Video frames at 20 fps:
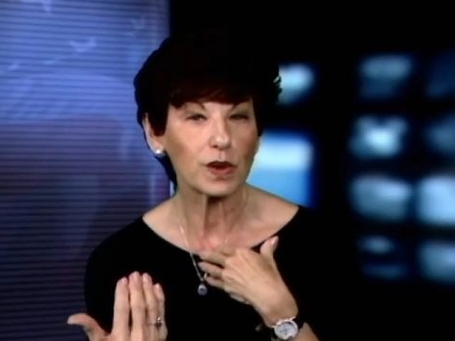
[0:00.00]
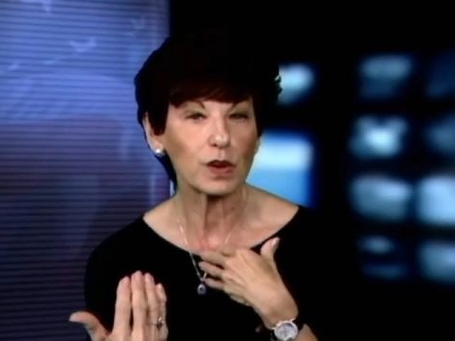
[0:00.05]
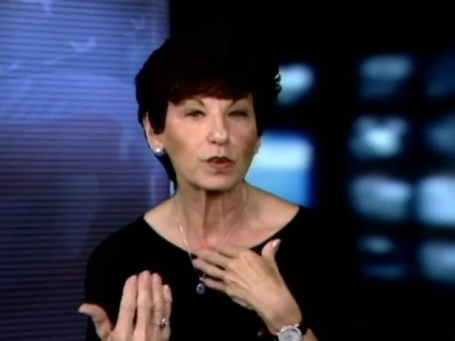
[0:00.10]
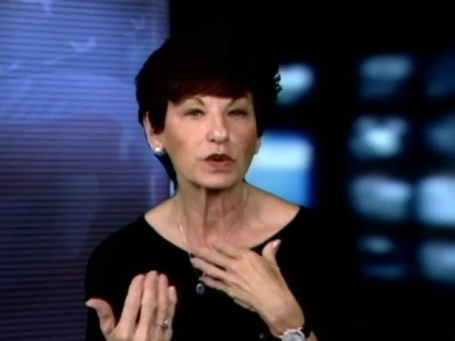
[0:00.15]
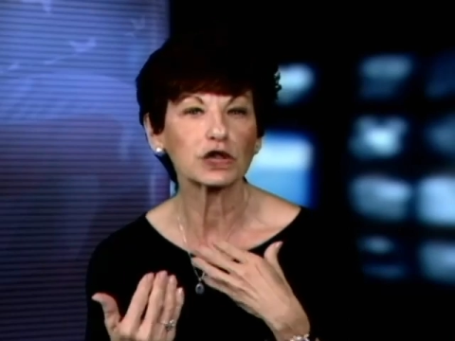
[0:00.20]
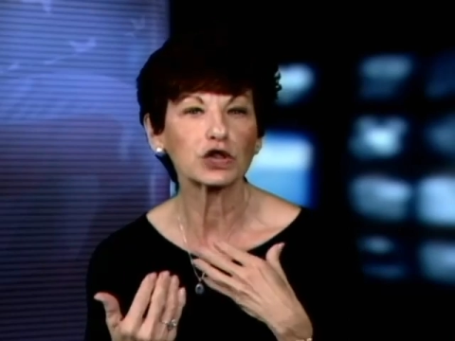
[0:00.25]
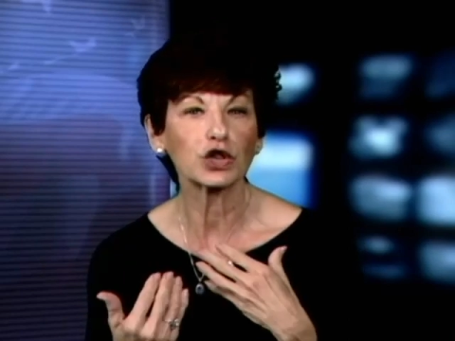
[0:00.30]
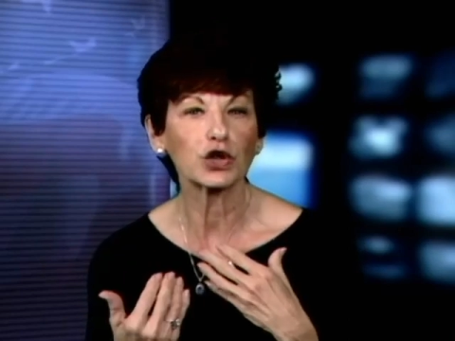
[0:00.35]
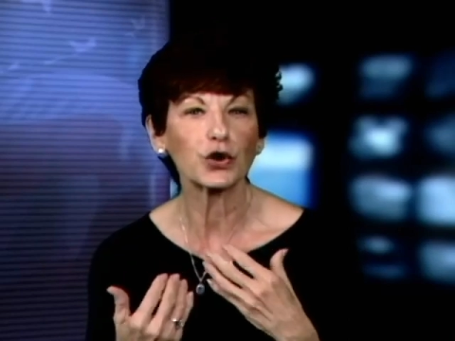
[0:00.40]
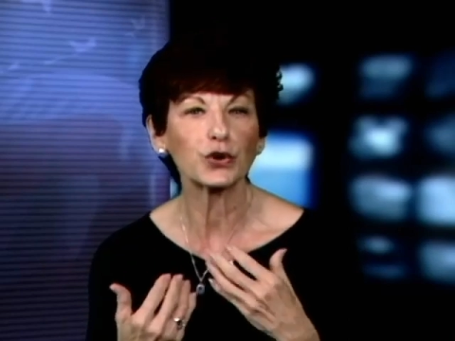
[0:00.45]
we
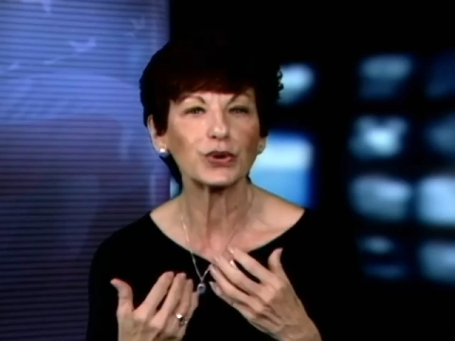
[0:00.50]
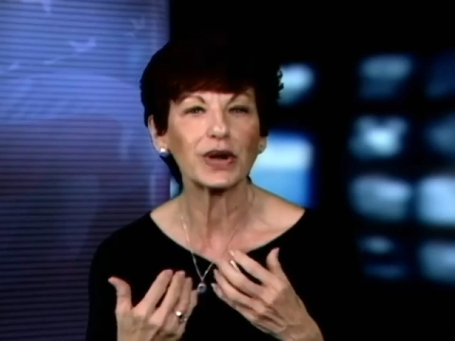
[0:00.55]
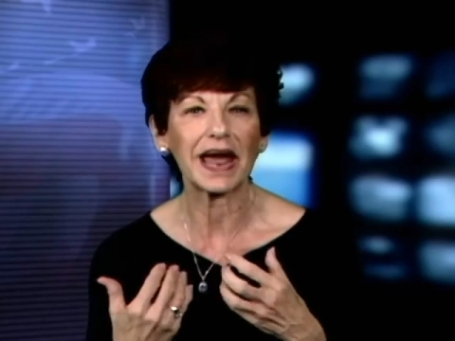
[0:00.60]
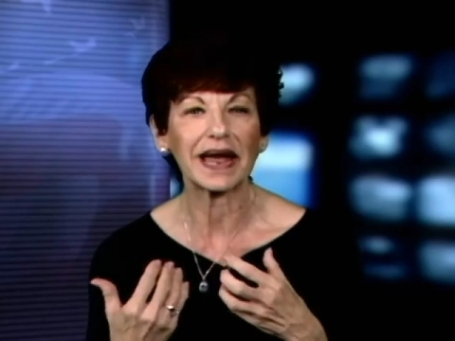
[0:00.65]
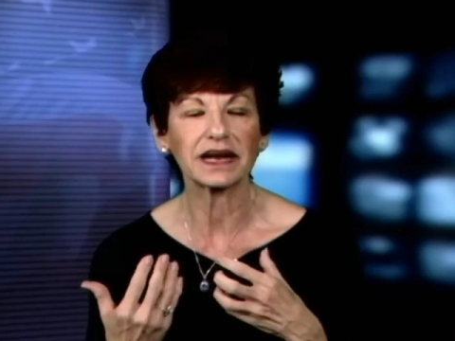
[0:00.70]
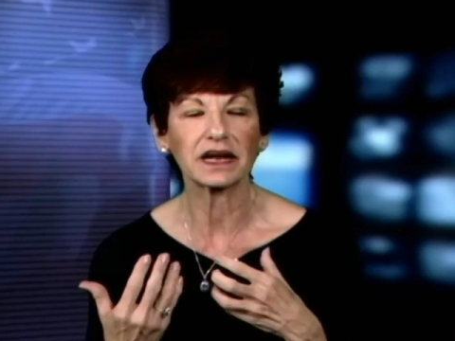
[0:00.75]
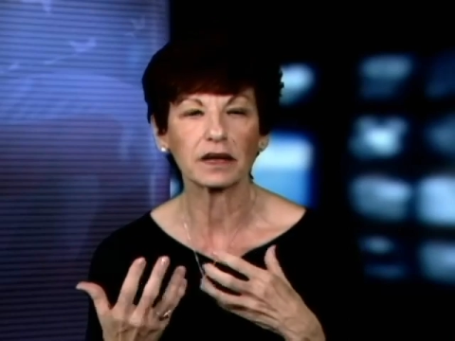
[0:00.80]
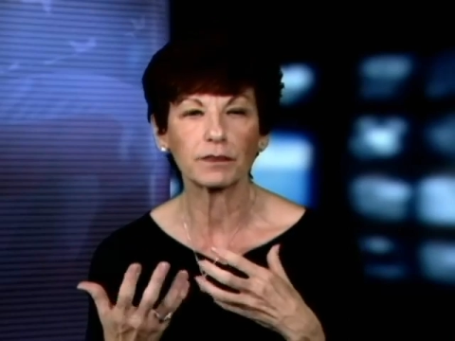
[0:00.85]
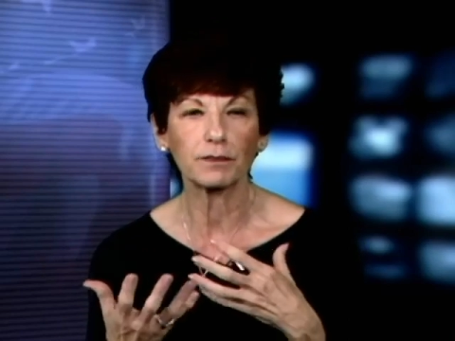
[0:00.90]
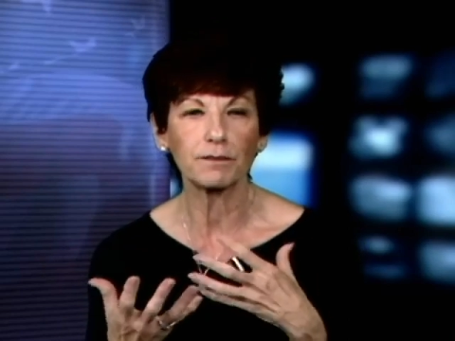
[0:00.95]
would learn
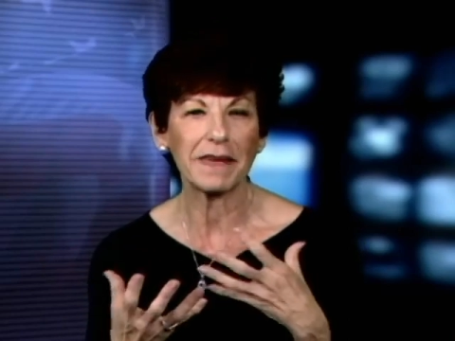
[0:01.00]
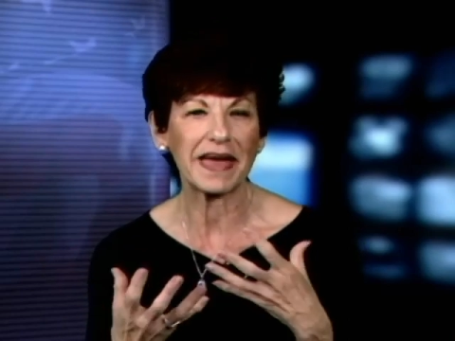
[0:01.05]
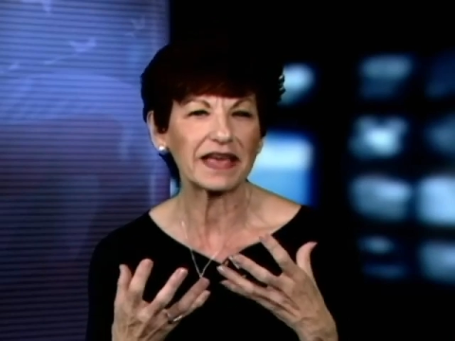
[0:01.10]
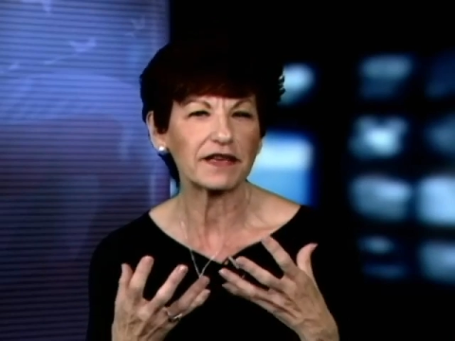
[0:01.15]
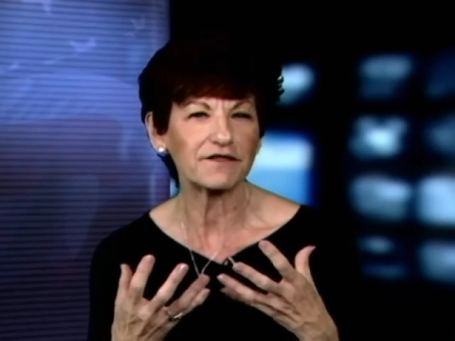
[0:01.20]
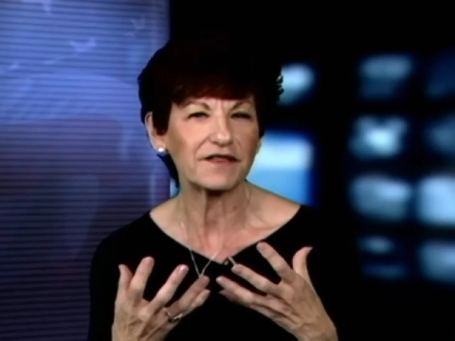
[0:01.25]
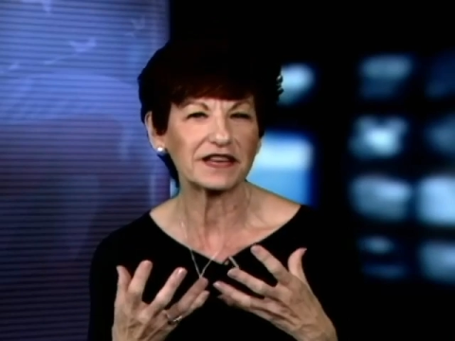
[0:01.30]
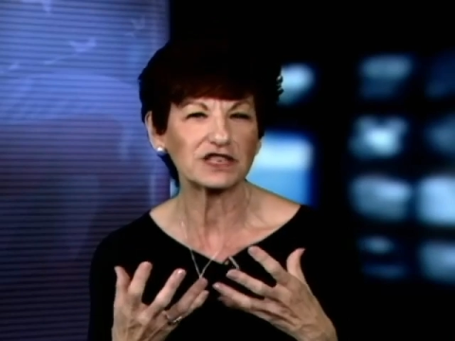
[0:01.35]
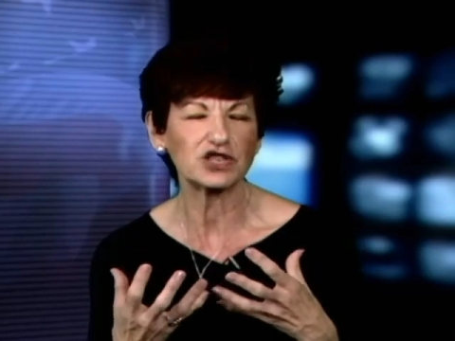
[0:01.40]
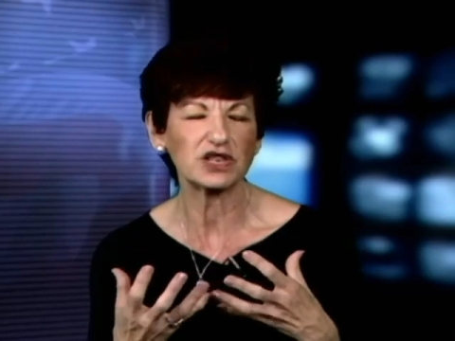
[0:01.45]
how to
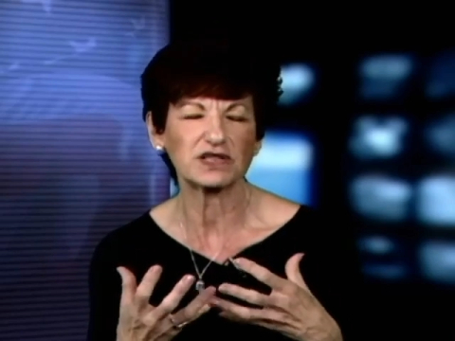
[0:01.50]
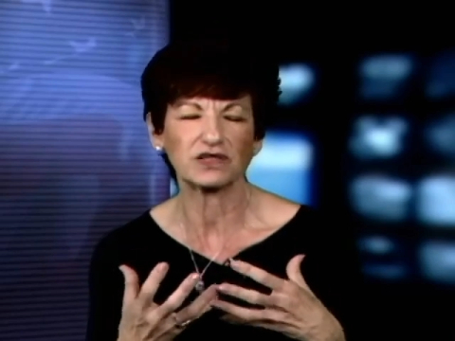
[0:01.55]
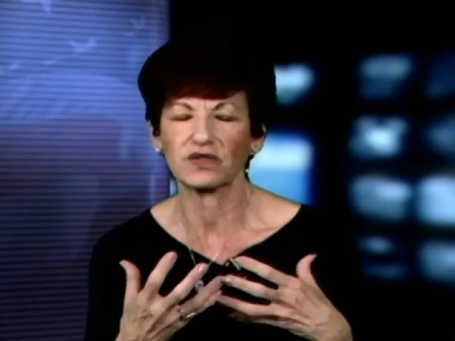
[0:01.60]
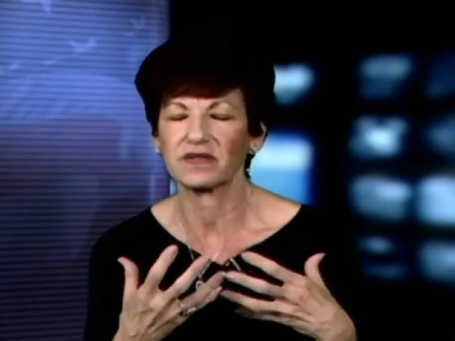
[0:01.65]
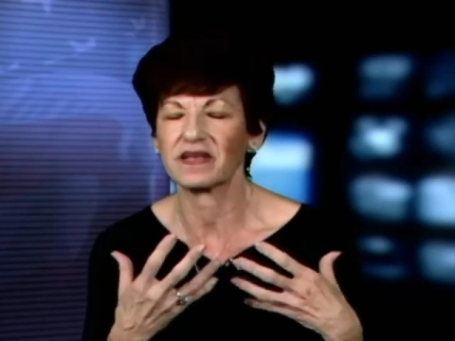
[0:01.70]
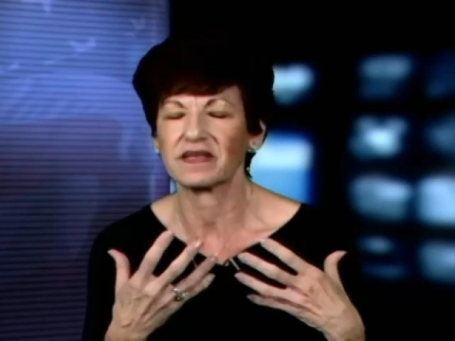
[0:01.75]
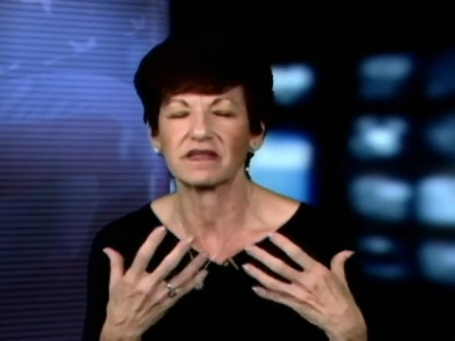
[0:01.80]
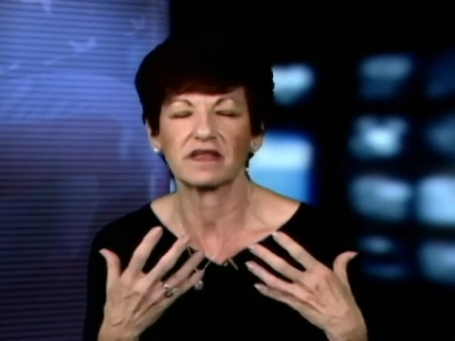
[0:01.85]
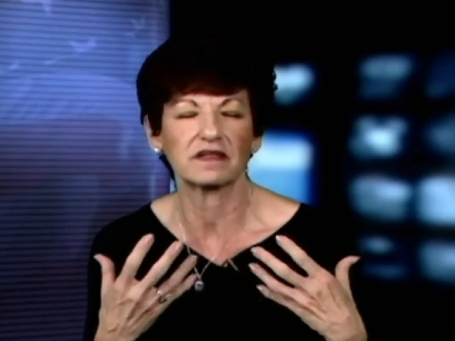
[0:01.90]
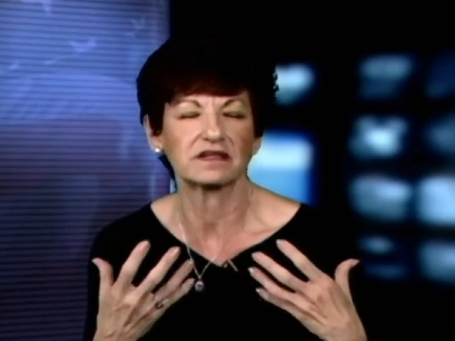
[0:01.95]
make veggies
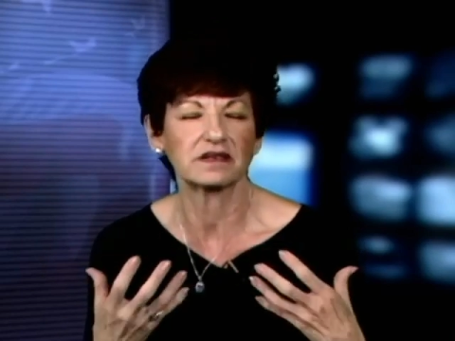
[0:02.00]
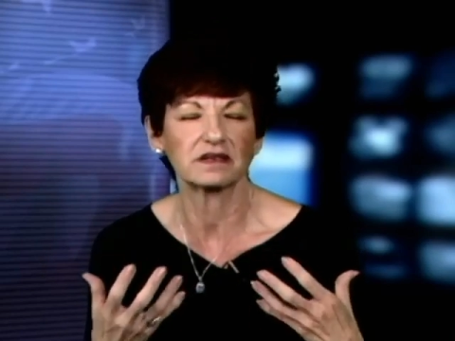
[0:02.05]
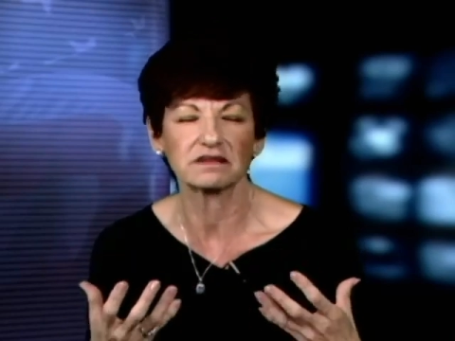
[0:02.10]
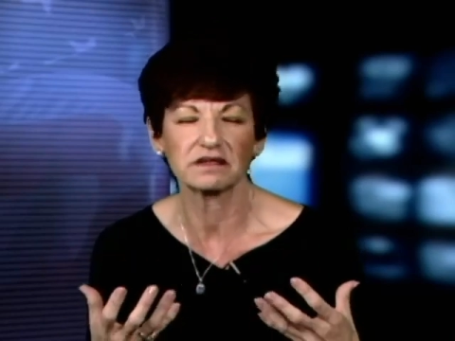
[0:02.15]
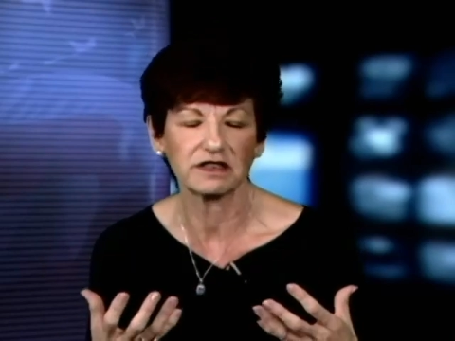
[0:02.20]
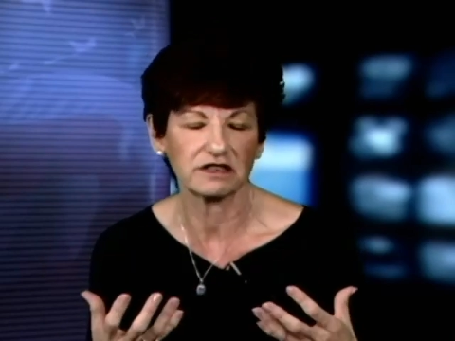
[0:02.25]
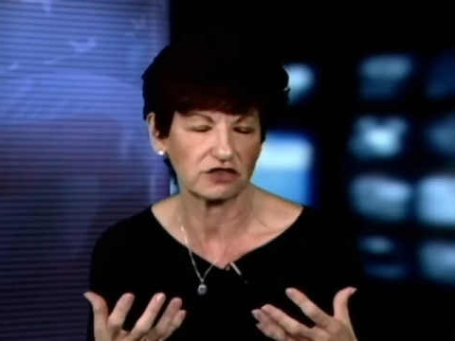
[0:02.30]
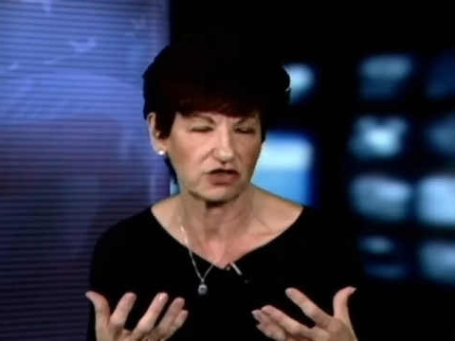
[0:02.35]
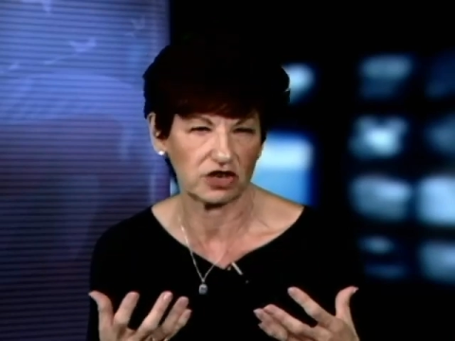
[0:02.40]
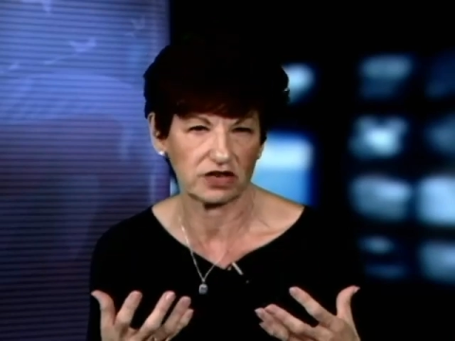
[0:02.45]
so that they're
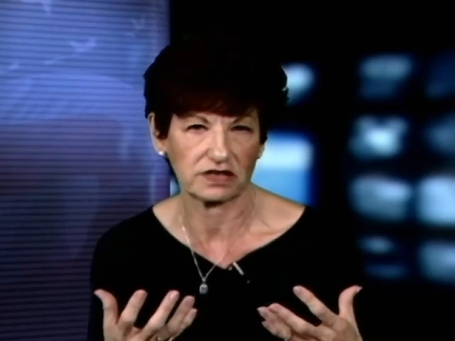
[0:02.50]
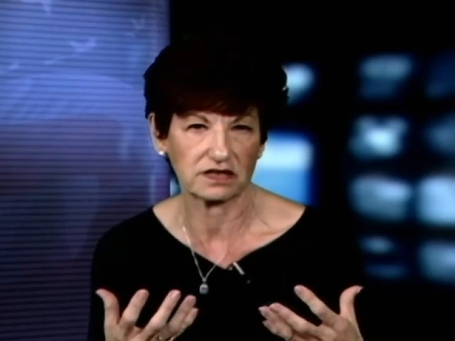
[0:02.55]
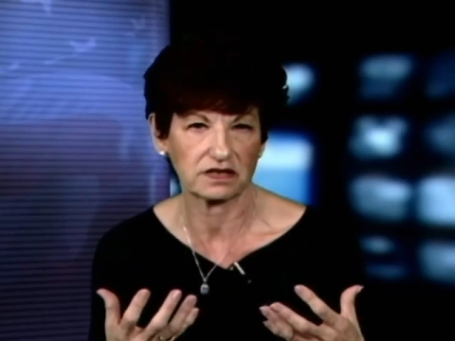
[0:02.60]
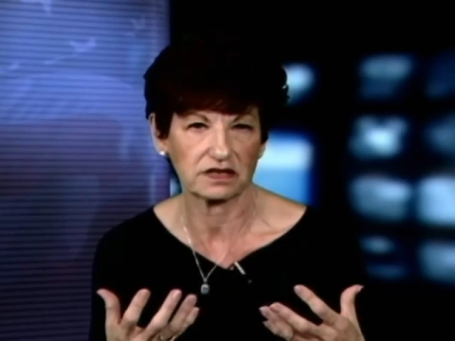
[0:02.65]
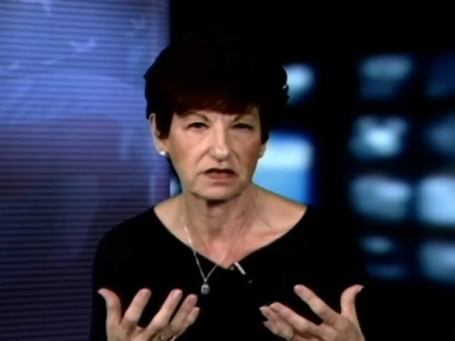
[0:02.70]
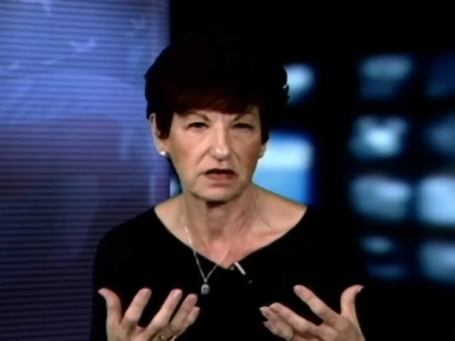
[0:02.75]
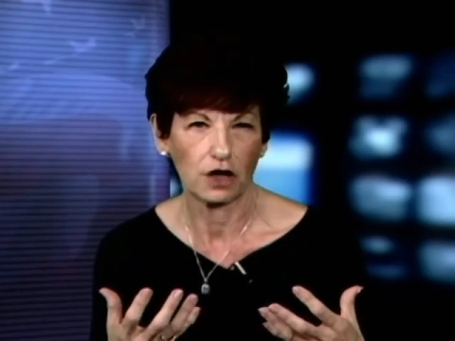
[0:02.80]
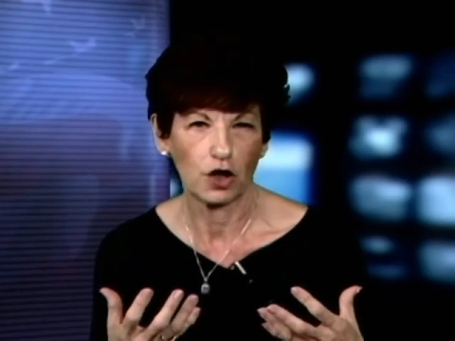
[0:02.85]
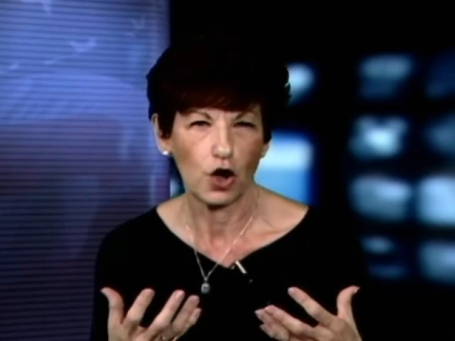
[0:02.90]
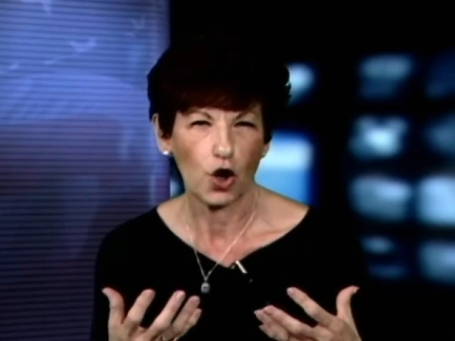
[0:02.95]

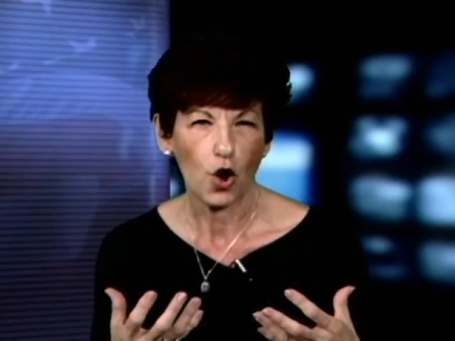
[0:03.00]
delicious.